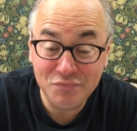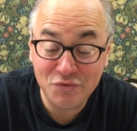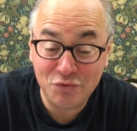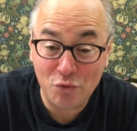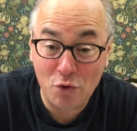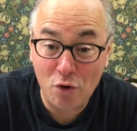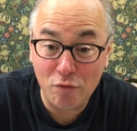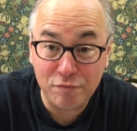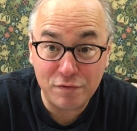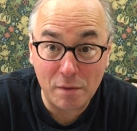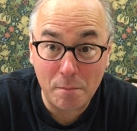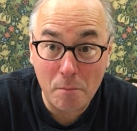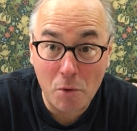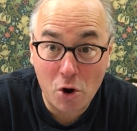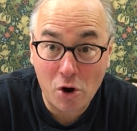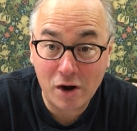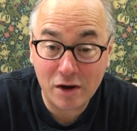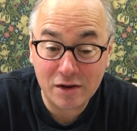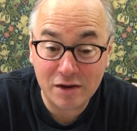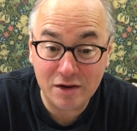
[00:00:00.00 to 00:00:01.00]
drove the
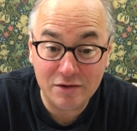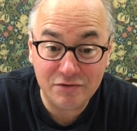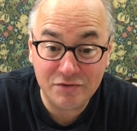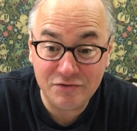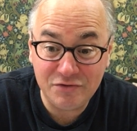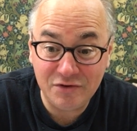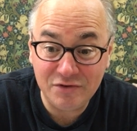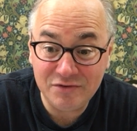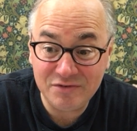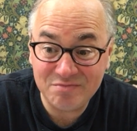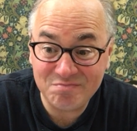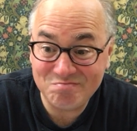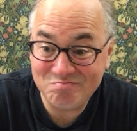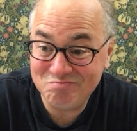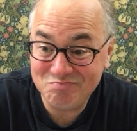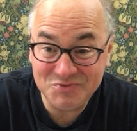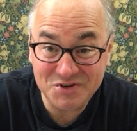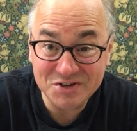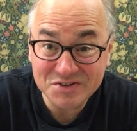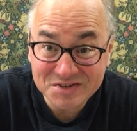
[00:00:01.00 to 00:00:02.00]
markets just
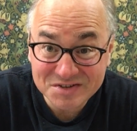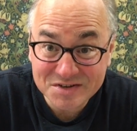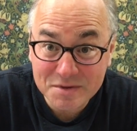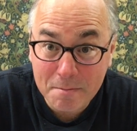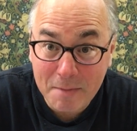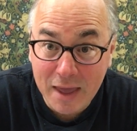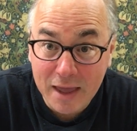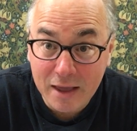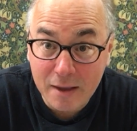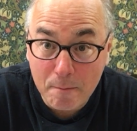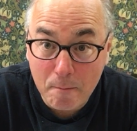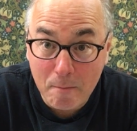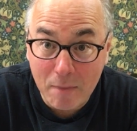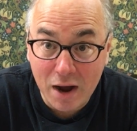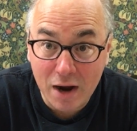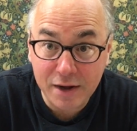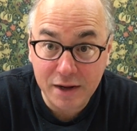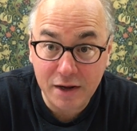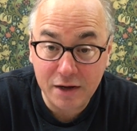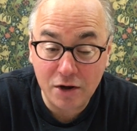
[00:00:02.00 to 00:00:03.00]
just to make
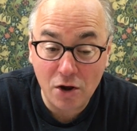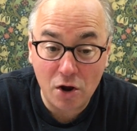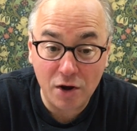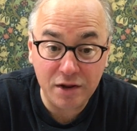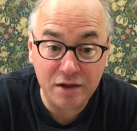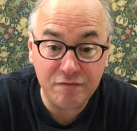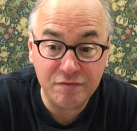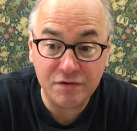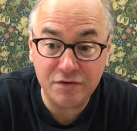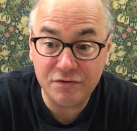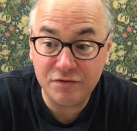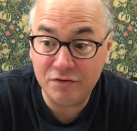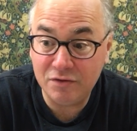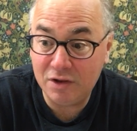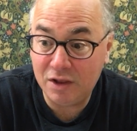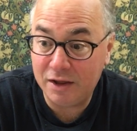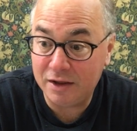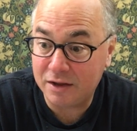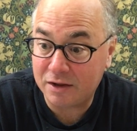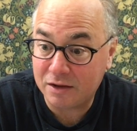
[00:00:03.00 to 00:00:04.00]
money, not even to
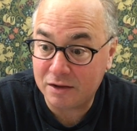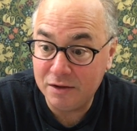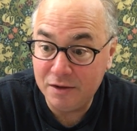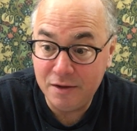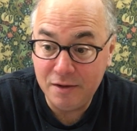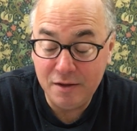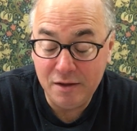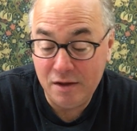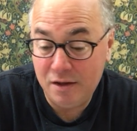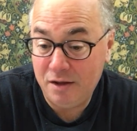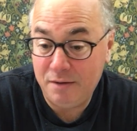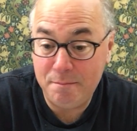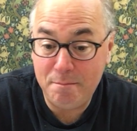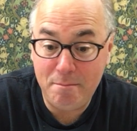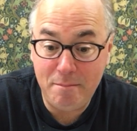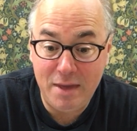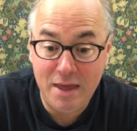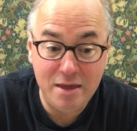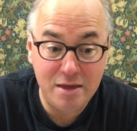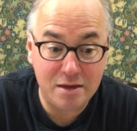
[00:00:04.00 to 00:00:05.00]
like
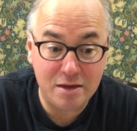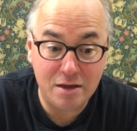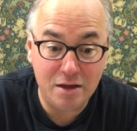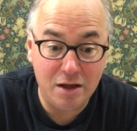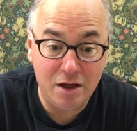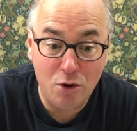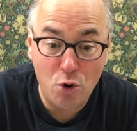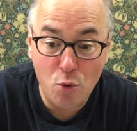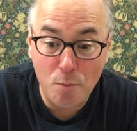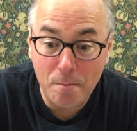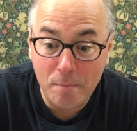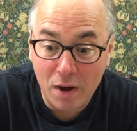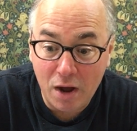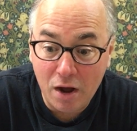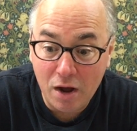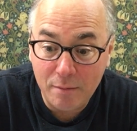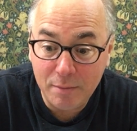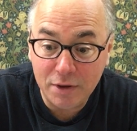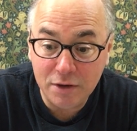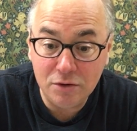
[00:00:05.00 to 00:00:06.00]
make uh,
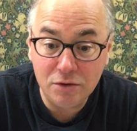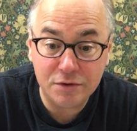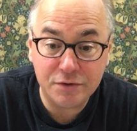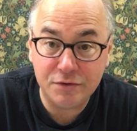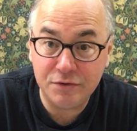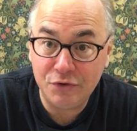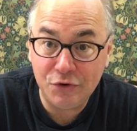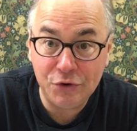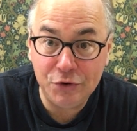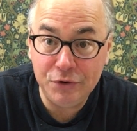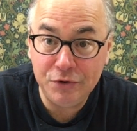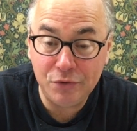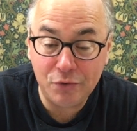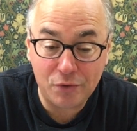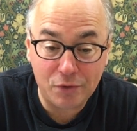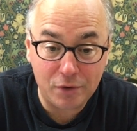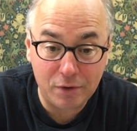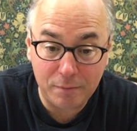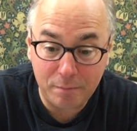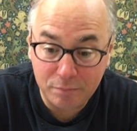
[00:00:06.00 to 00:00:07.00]
Obama look good
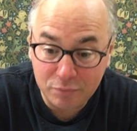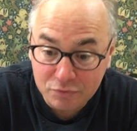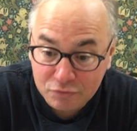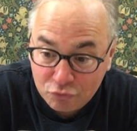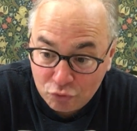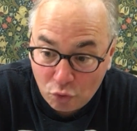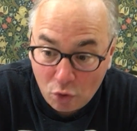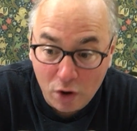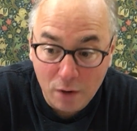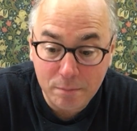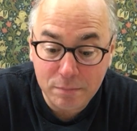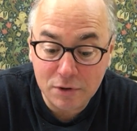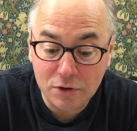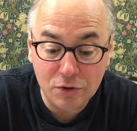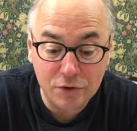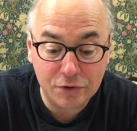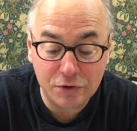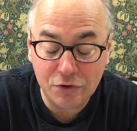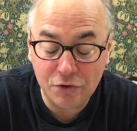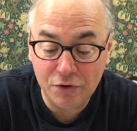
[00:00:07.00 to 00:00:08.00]
or Trump
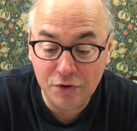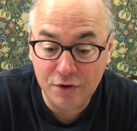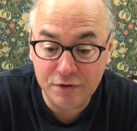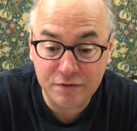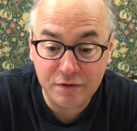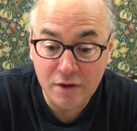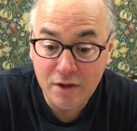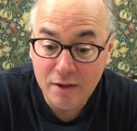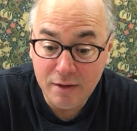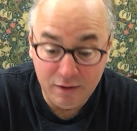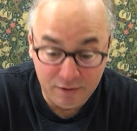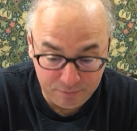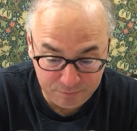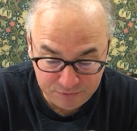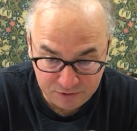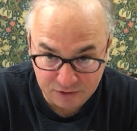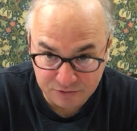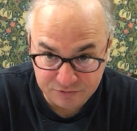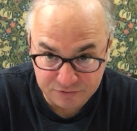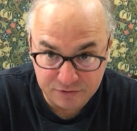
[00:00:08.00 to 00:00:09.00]
look good.
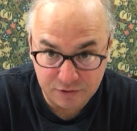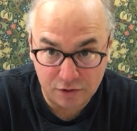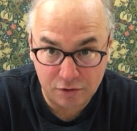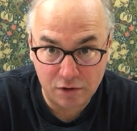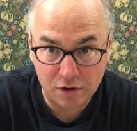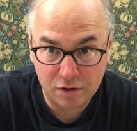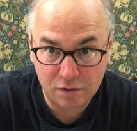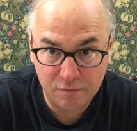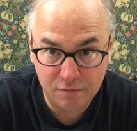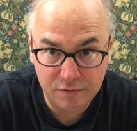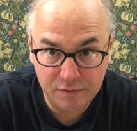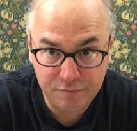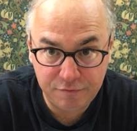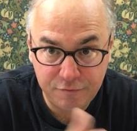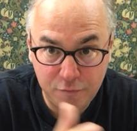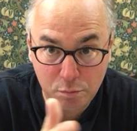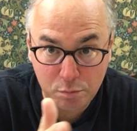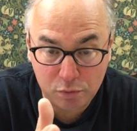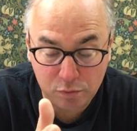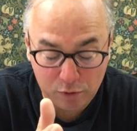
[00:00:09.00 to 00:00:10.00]
Because there,
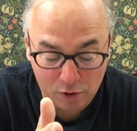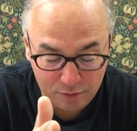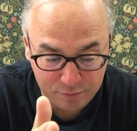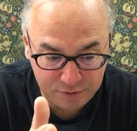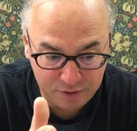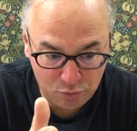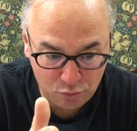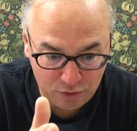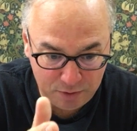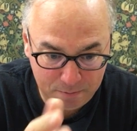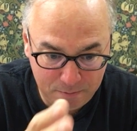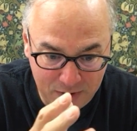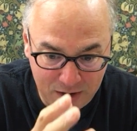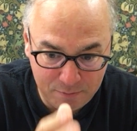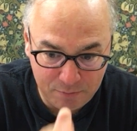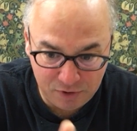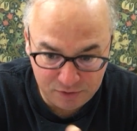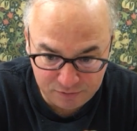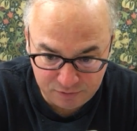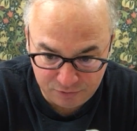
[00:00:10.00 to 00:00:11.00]
if you probably
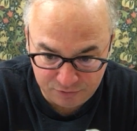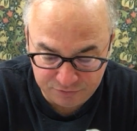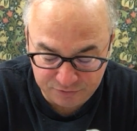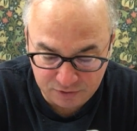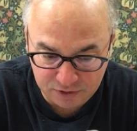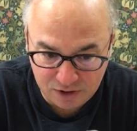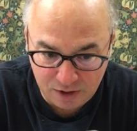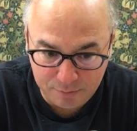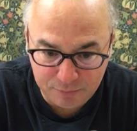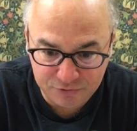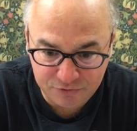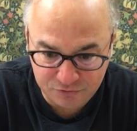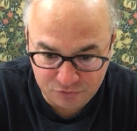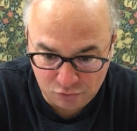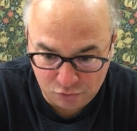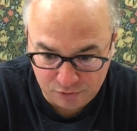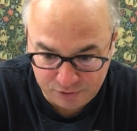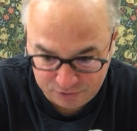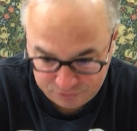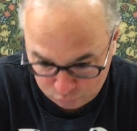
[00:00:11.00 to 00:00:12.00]
remember, there's a couple
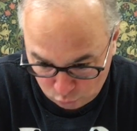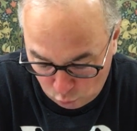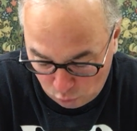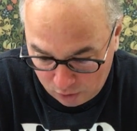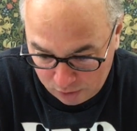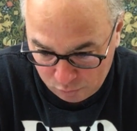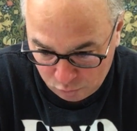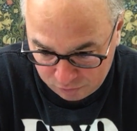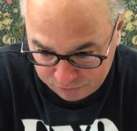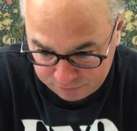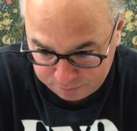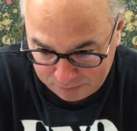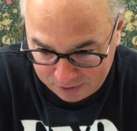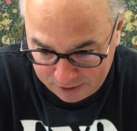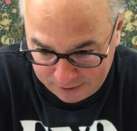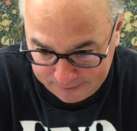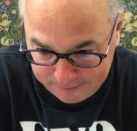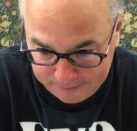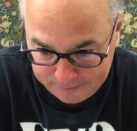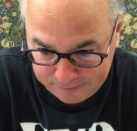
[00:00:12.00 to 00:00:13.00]
stories. One was
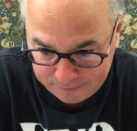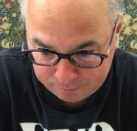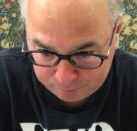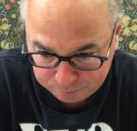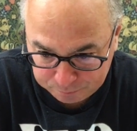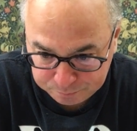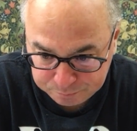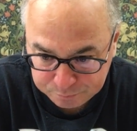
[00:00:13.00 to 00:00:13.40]
by uh,